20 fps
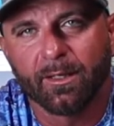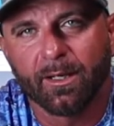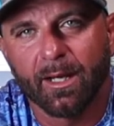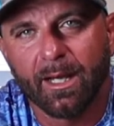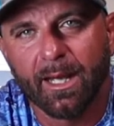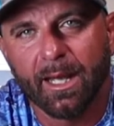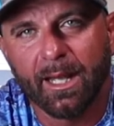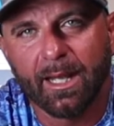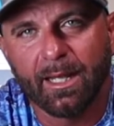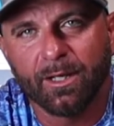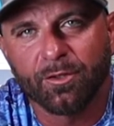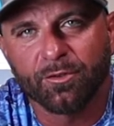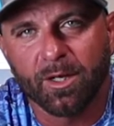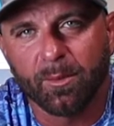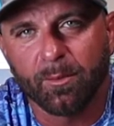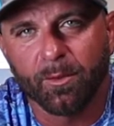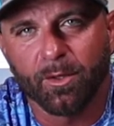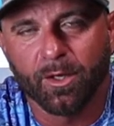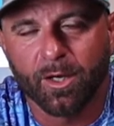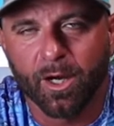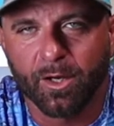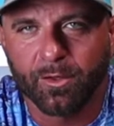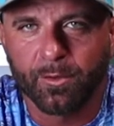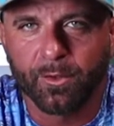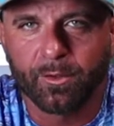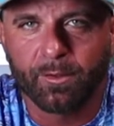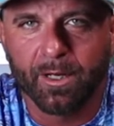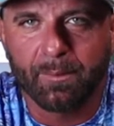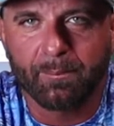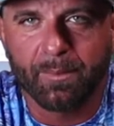a treble hook onto
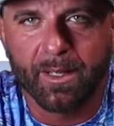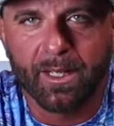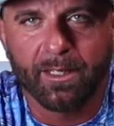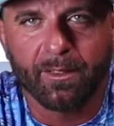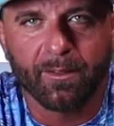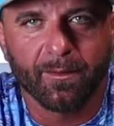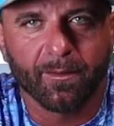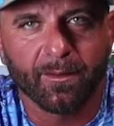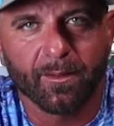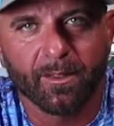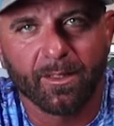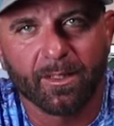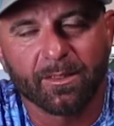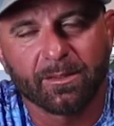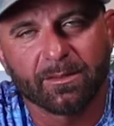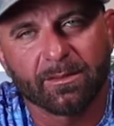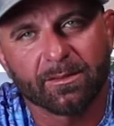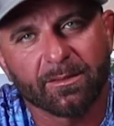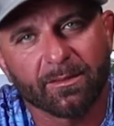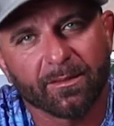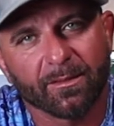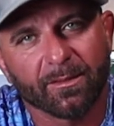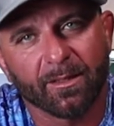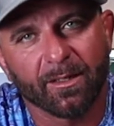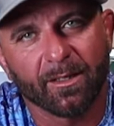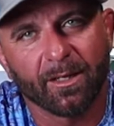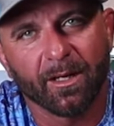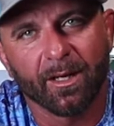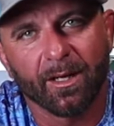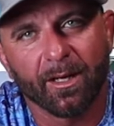a crankbait, because
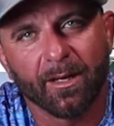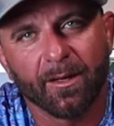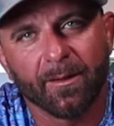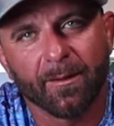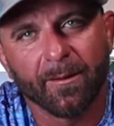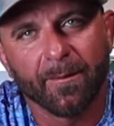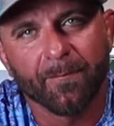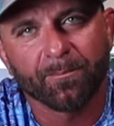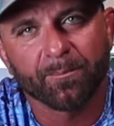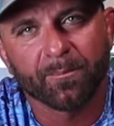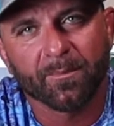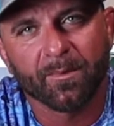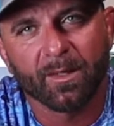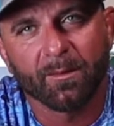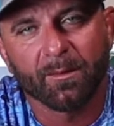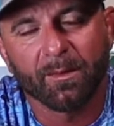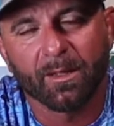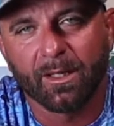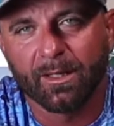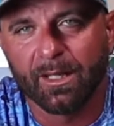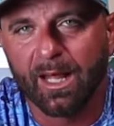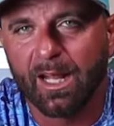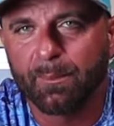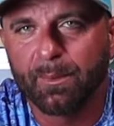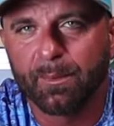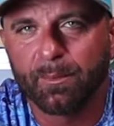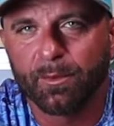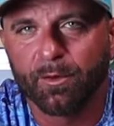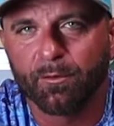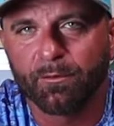a lot of
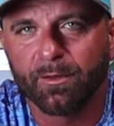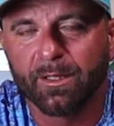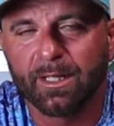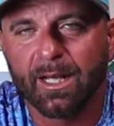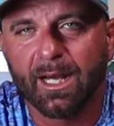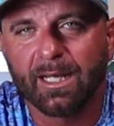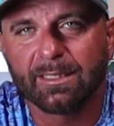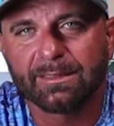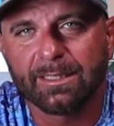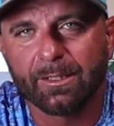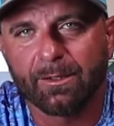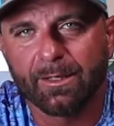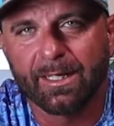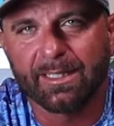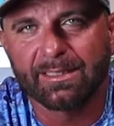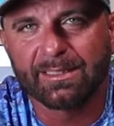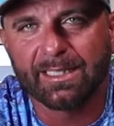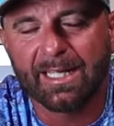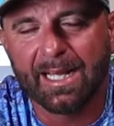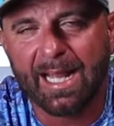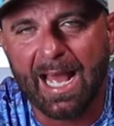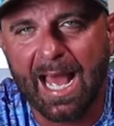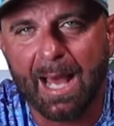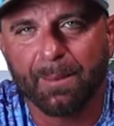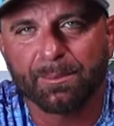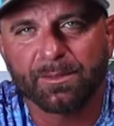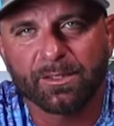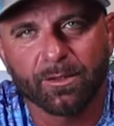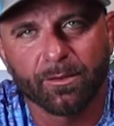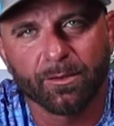people don't realize there is
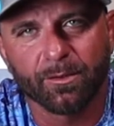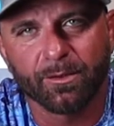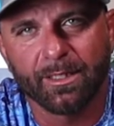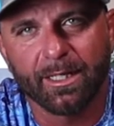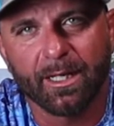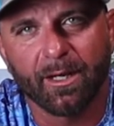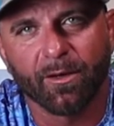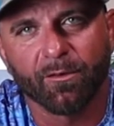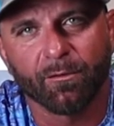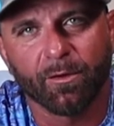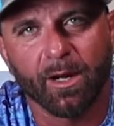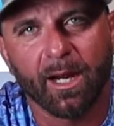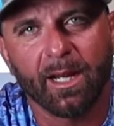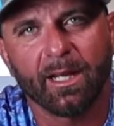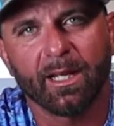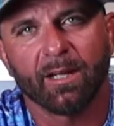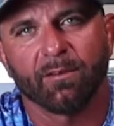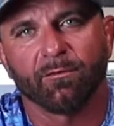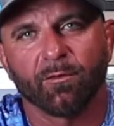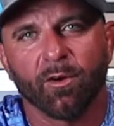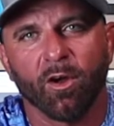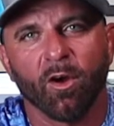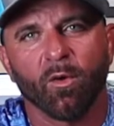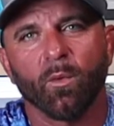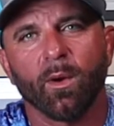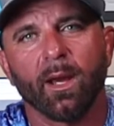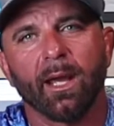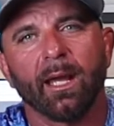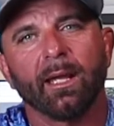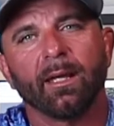absolutely a right and
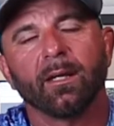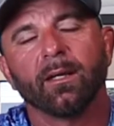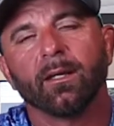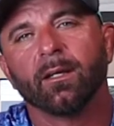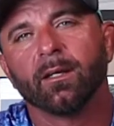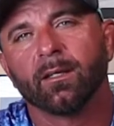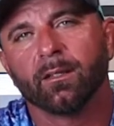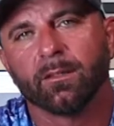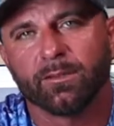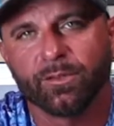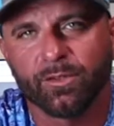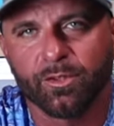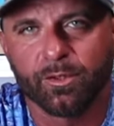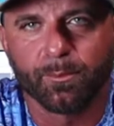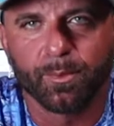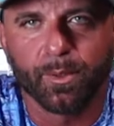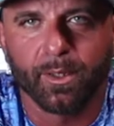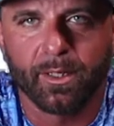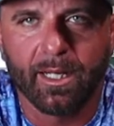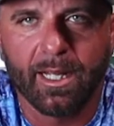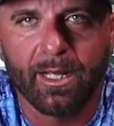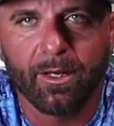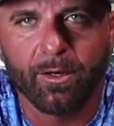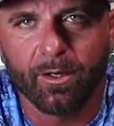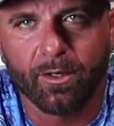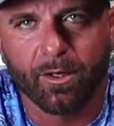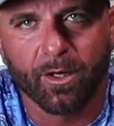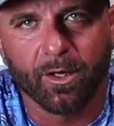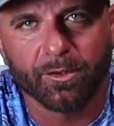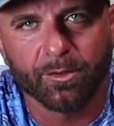wrong way to put a
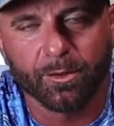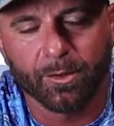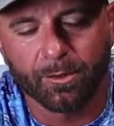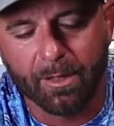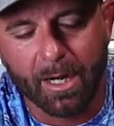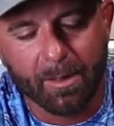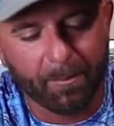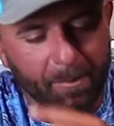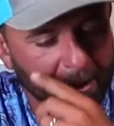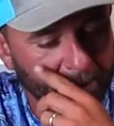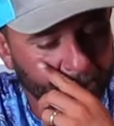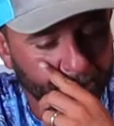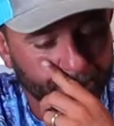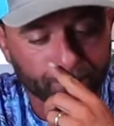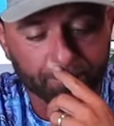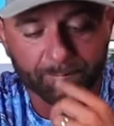hook onto a crankbait.